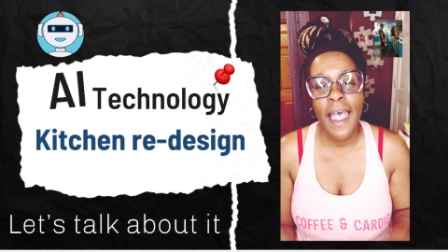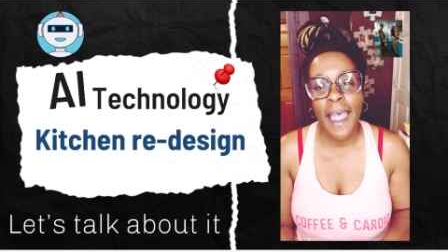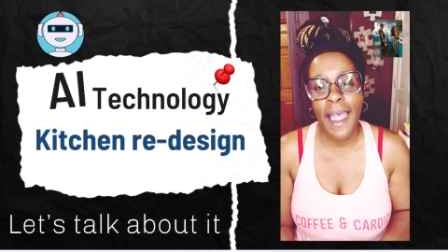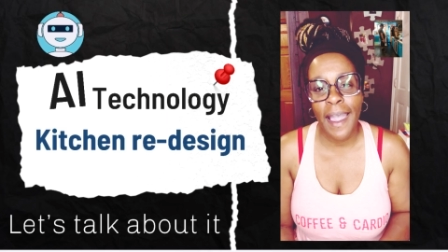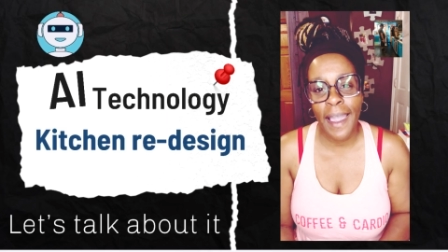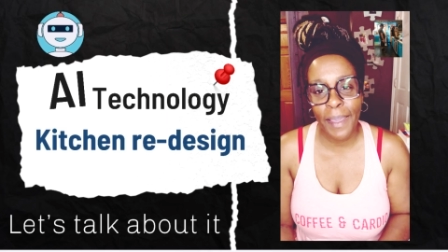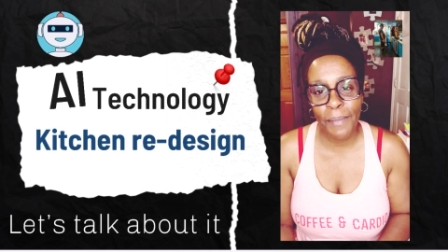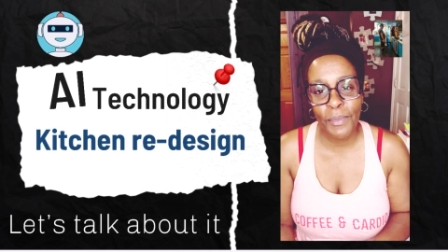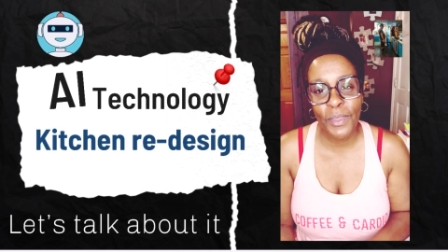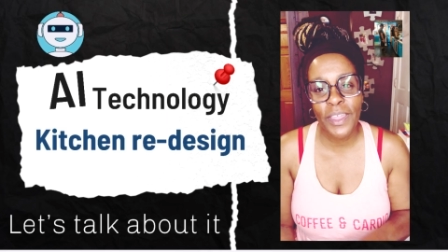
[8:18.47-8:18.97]

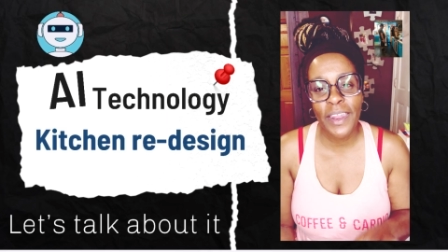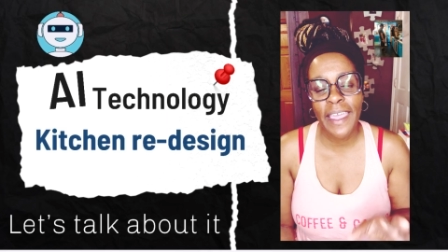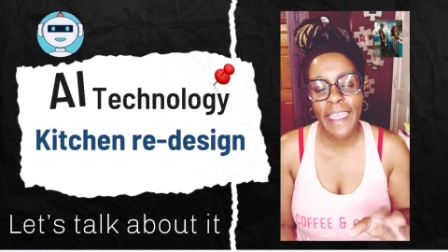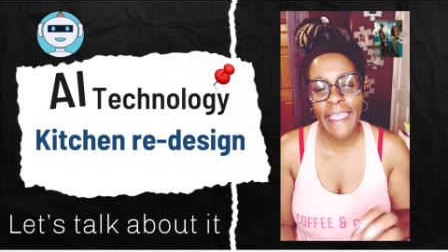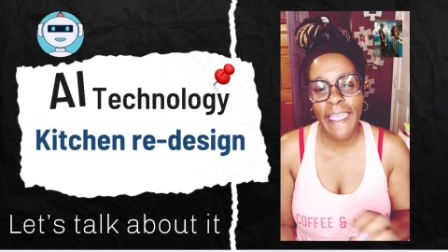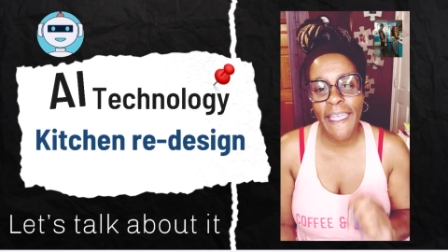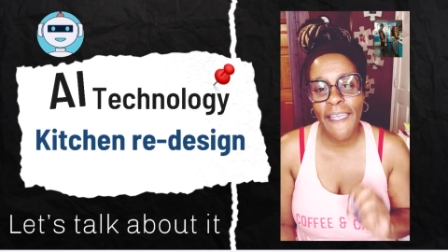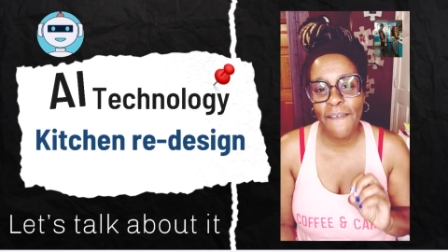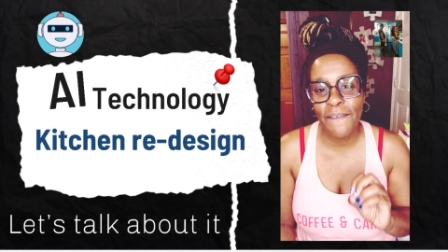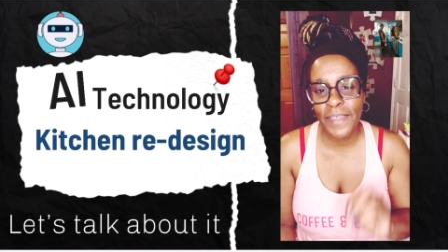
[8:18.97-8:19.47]
I'm going to
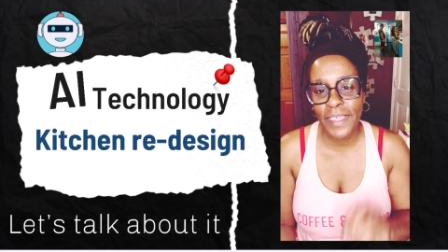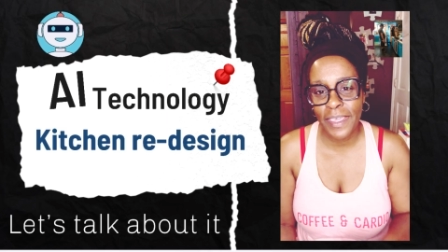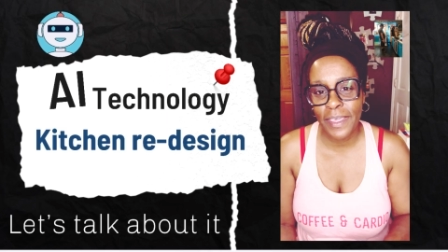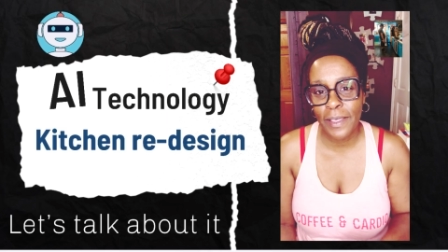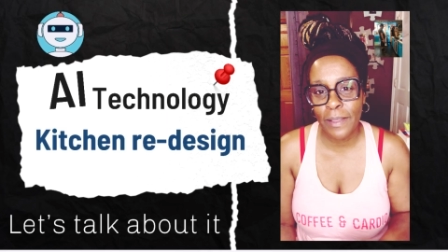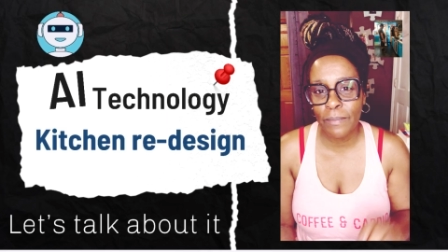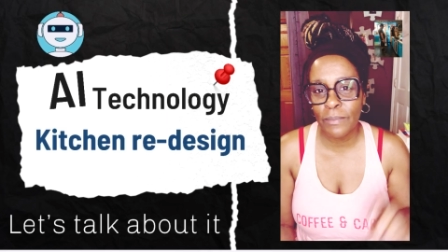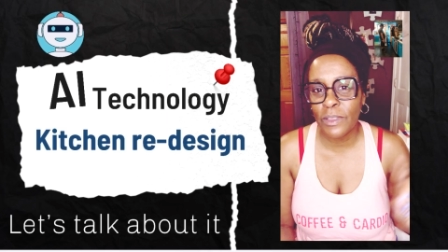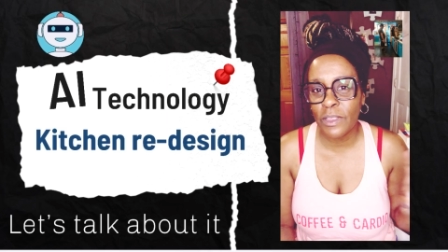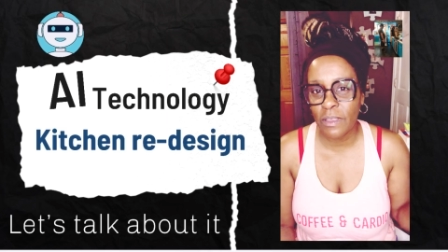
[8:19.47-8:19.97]
have
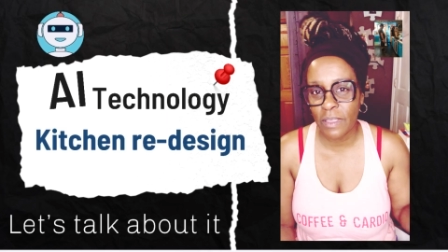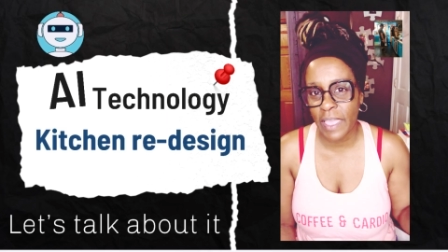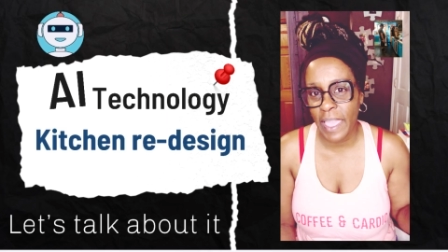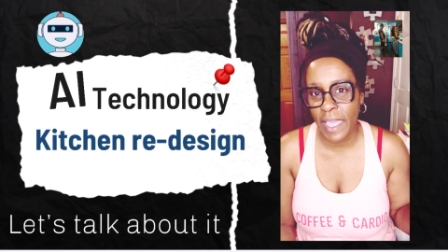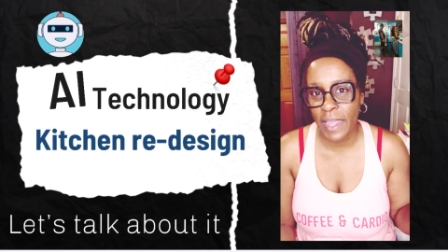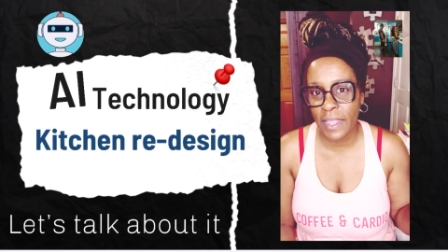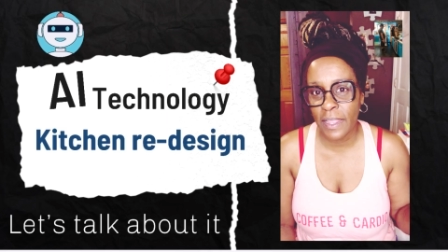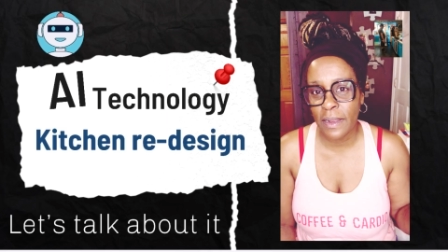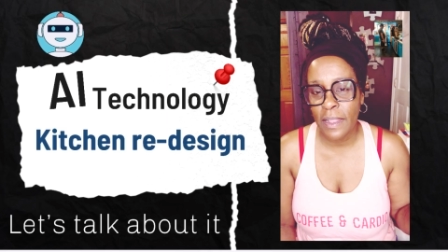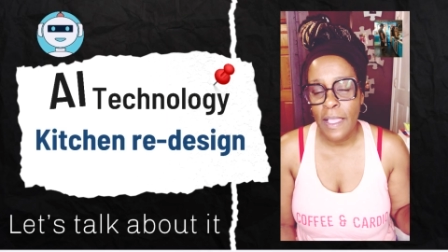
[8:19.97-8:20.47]
him look at
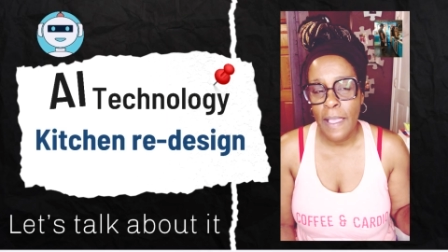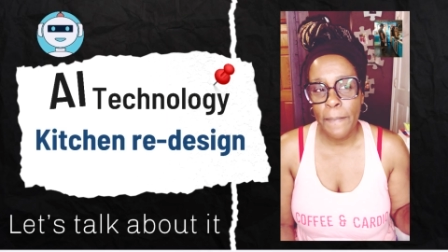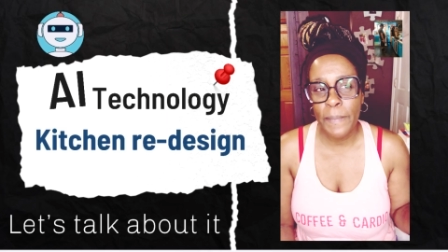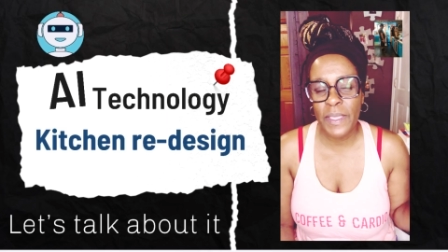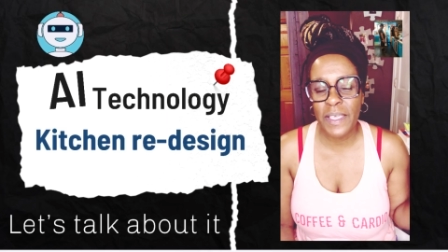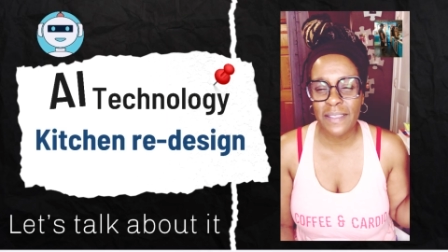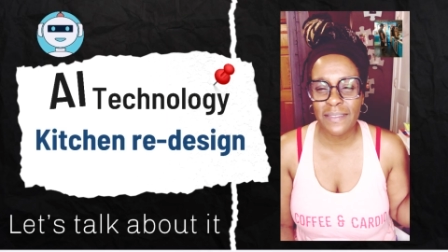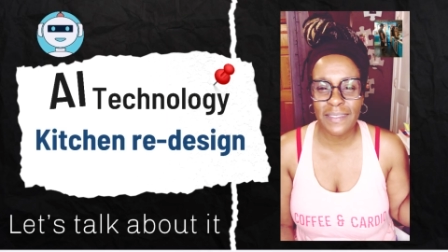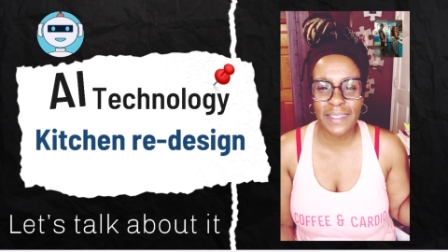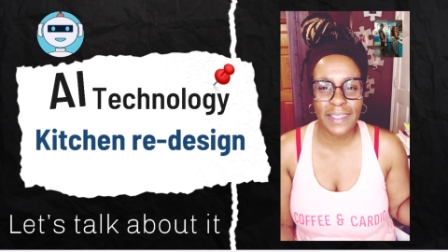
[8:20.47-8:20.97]
it
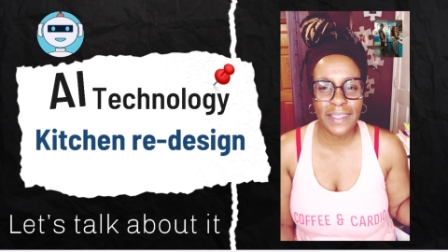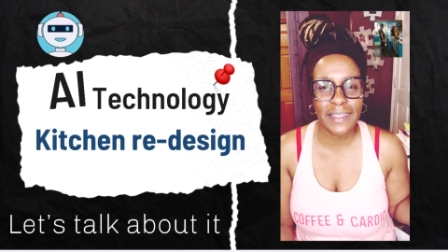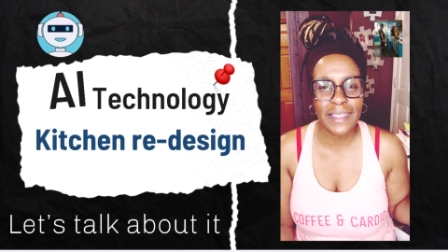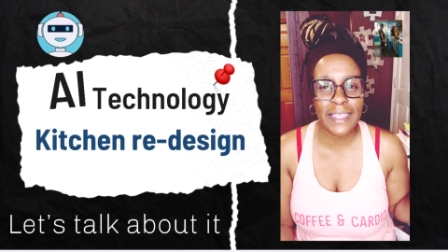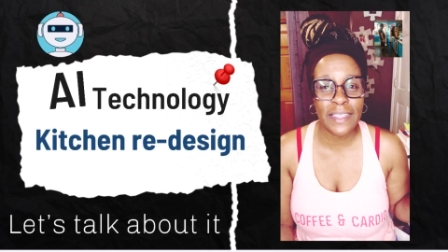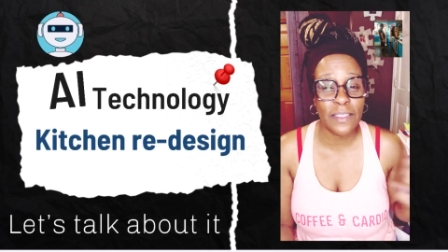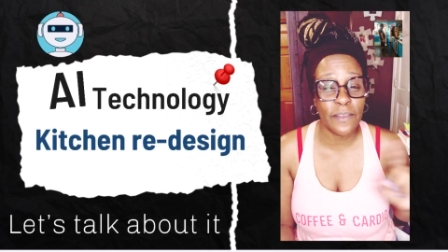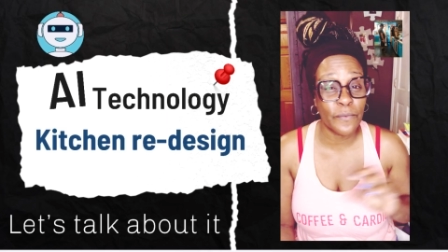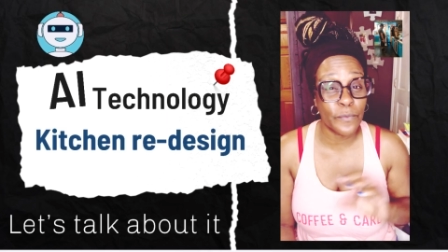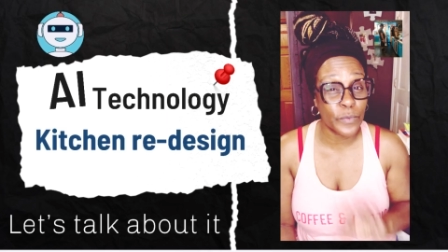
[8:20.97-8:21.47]
because
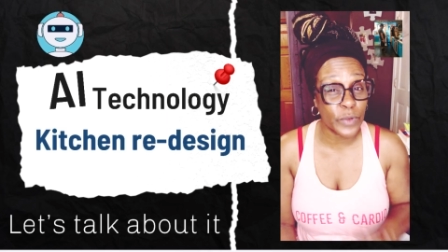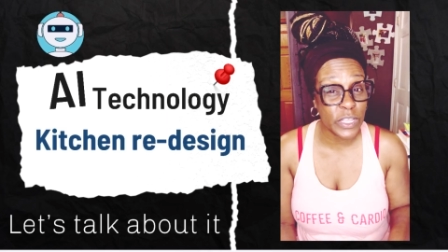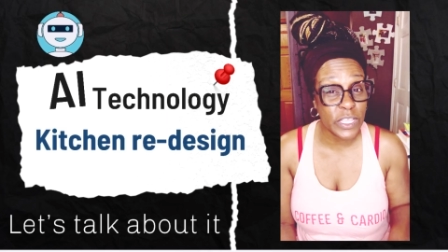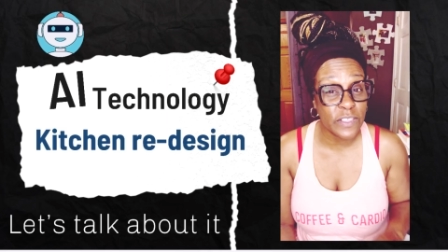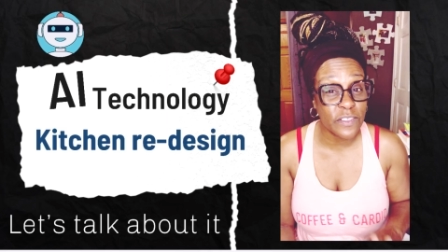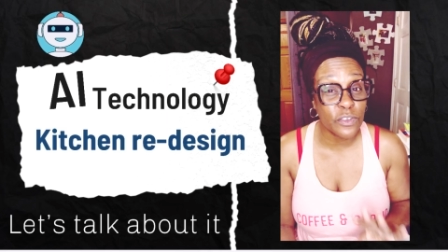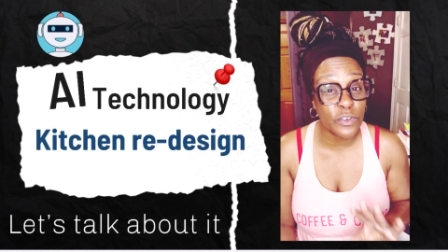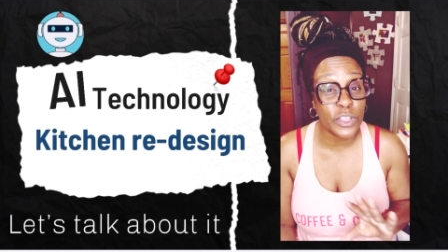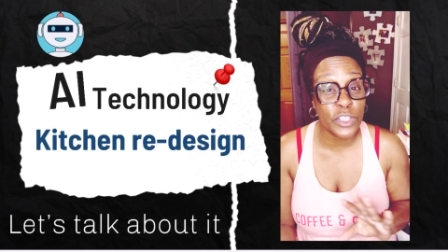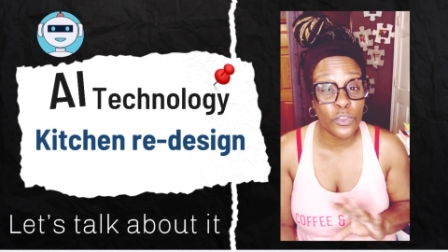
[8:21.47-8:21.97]
the
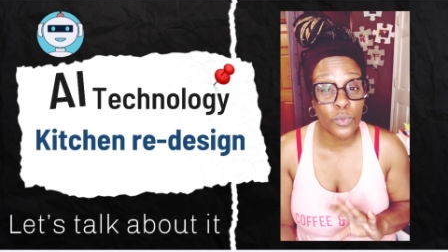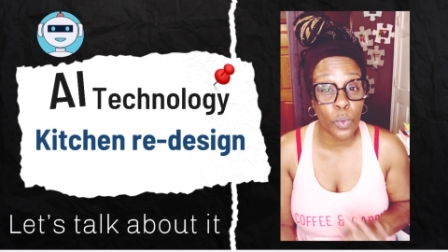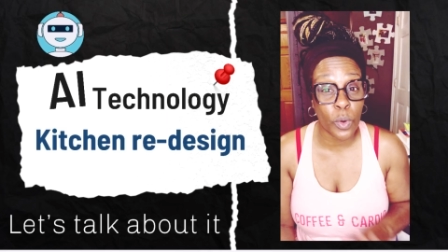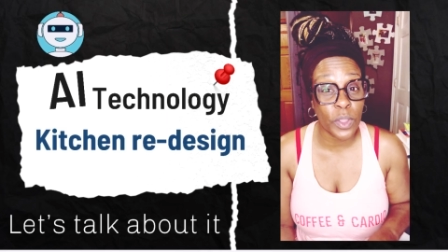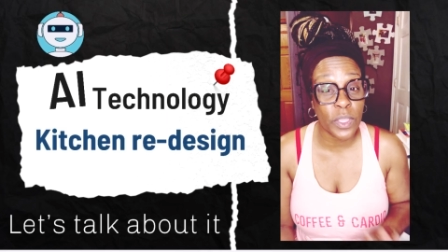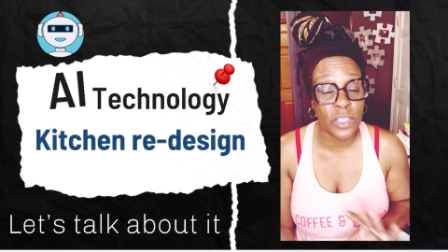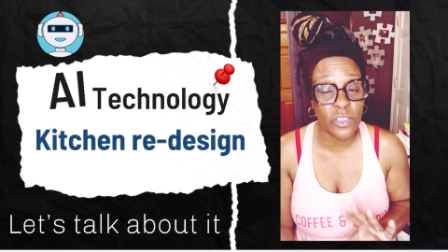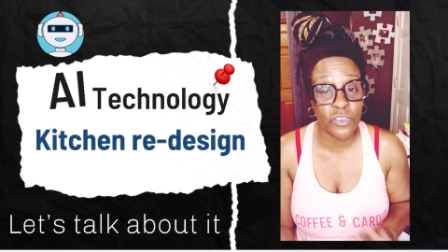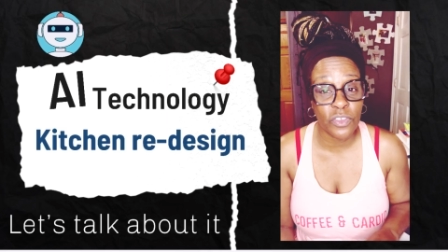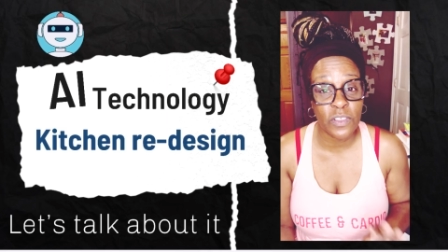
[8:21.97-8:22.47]
freezer is
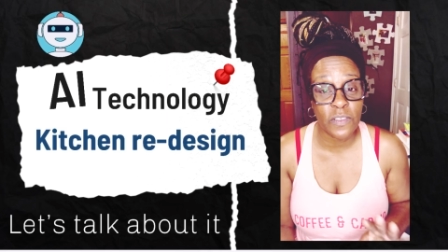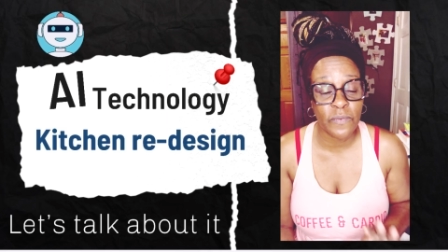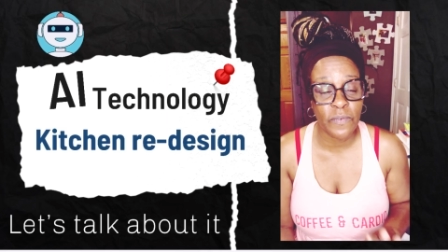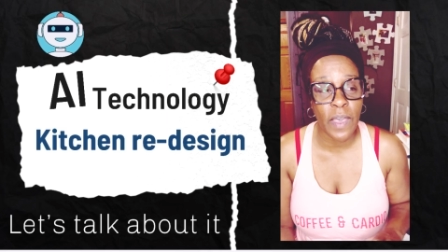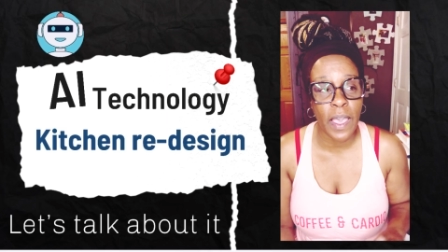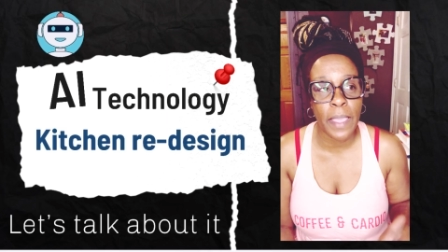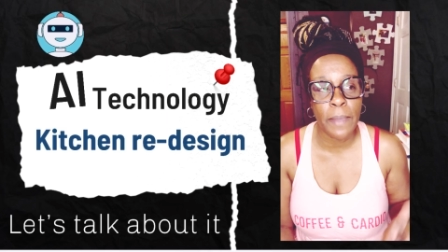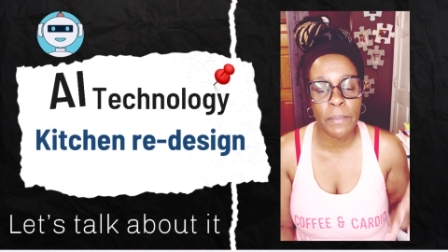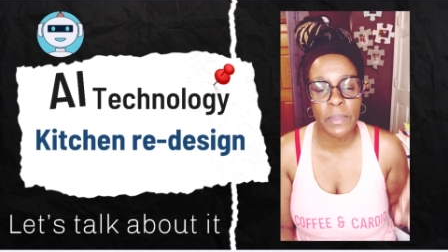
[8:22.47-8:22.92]
working just fine,